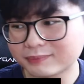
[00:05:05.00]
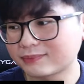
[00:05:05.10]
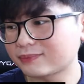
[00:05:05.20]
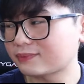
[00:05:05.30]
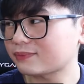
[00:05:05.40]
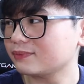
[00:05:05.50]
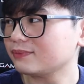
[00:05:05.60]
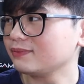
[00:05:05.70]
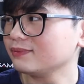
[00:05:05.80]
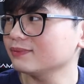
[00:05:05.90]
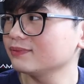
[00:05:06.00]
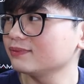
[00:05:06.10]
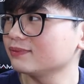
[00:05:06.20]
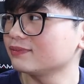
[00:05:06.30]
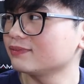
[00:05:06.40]

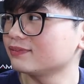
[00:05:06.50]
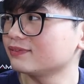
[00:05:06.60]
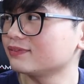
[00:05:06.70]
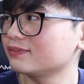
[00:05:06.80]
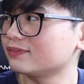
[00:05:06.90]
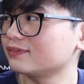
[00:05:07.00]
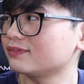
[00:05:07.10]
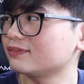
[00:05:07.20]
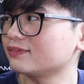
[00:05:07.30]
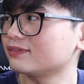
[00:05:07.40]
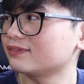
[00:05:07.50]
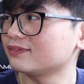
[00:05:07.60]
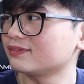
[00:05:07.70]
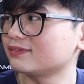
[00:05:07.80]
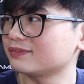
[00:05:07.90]

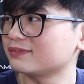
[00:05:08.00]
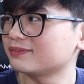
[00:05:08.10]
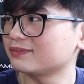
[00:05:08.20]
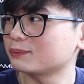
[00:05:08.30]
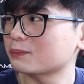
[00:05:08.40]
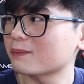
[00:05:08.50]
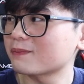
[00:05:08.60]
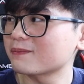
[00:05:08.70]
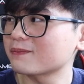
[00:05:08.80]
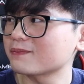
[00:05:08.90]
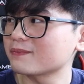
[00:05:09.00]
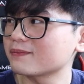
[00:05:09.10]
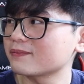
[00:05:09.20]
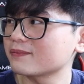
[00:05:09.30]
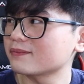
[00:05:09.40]

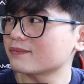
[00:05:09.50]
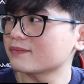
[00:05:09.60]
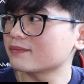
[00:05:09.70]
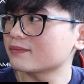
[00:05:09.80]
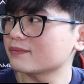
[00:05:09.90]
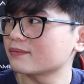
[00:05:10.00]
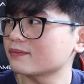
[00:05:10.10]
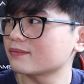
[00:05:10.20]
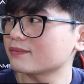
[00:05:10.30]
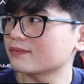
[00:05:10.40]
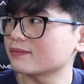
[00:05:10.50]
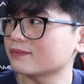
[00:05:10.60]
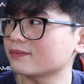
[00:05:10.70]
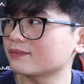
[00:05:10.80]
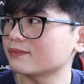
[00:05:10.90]

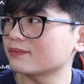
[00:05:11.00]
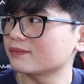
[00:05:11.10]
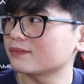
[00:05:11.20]
(silent)